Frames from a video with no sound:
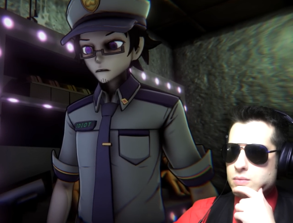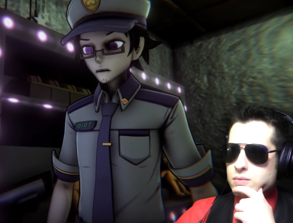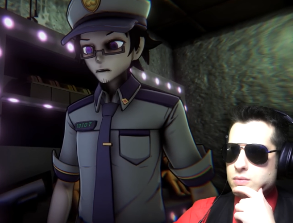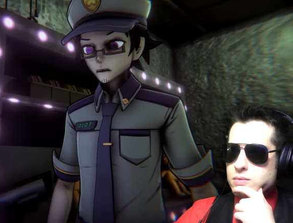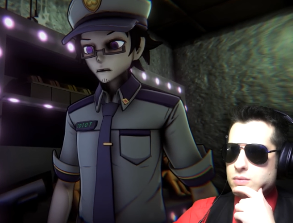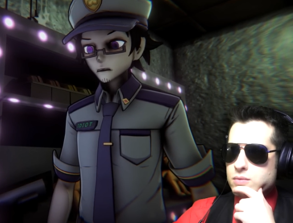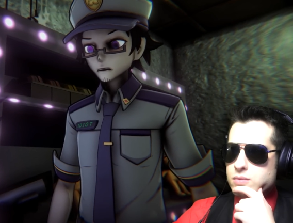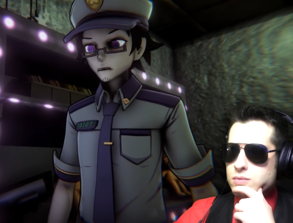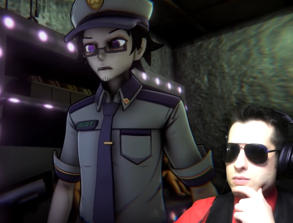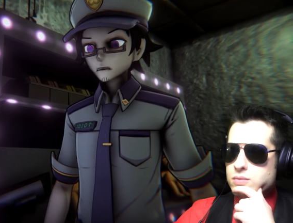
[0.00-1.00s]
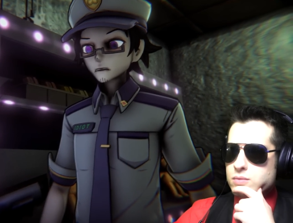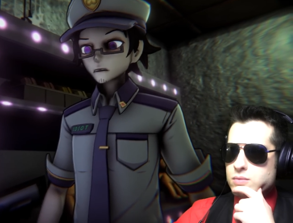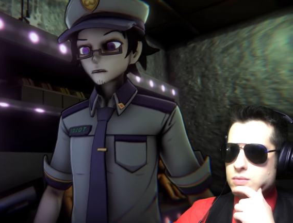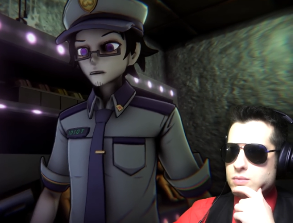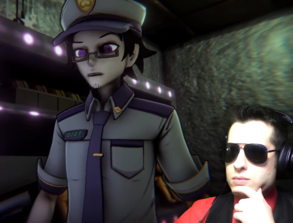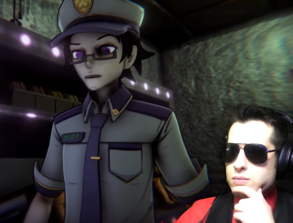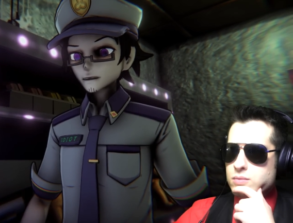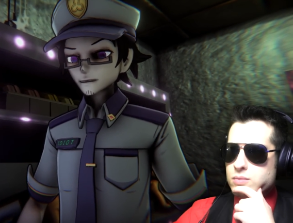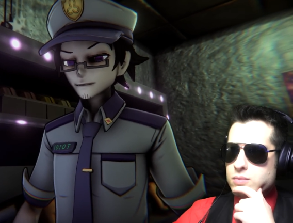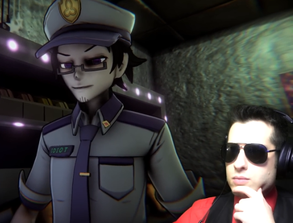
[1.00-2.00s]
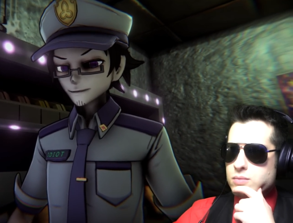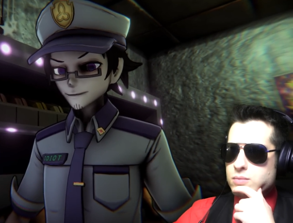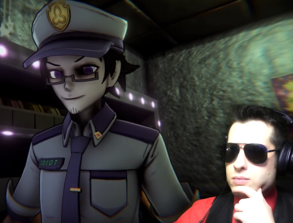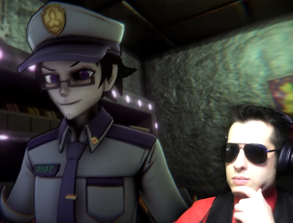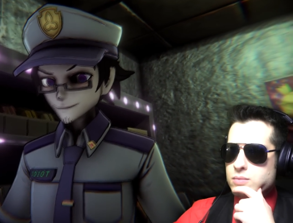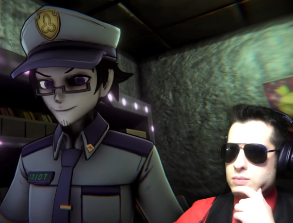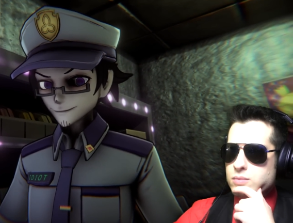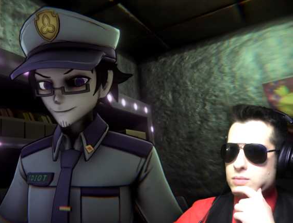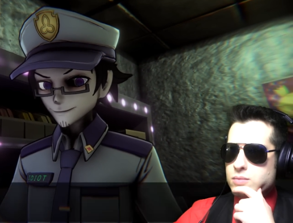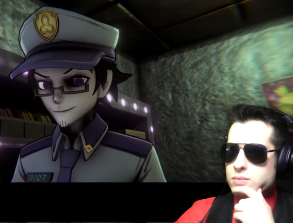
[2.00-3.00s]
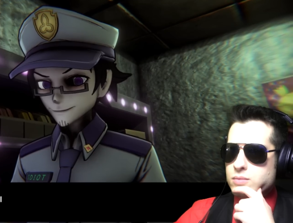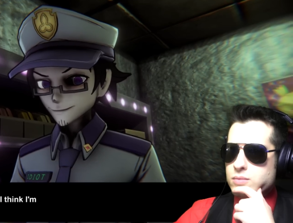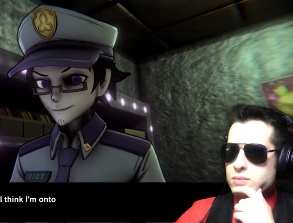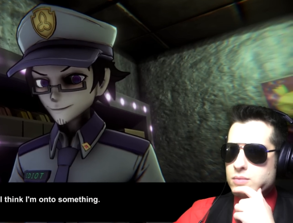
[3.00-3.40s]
[no speech]